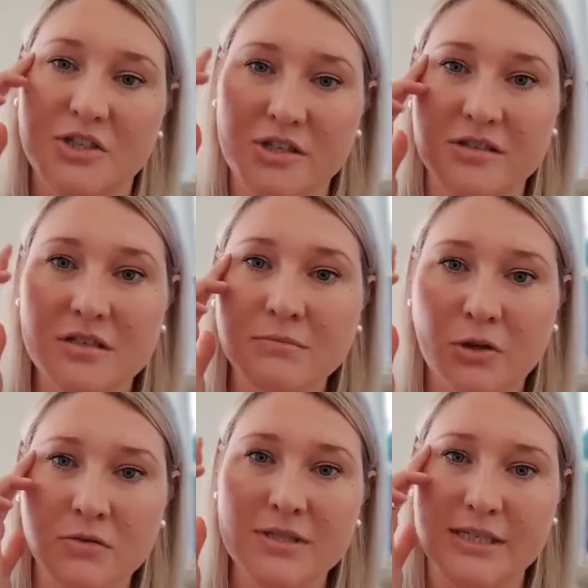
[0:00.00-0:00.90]
I choose to
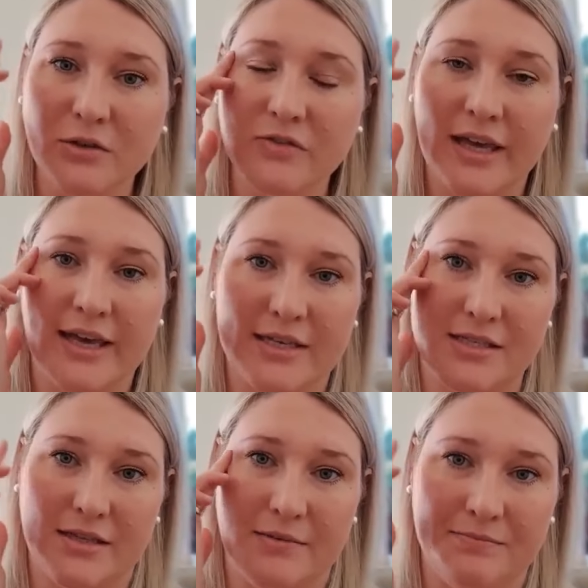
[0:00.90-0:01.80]
model
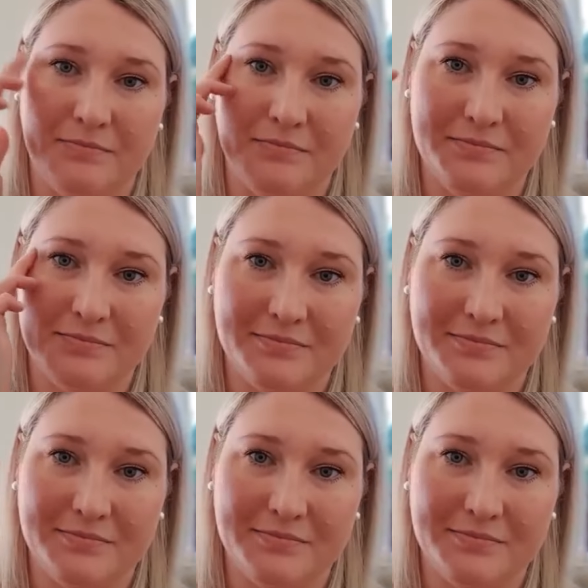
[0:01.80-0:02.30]
self-care to them.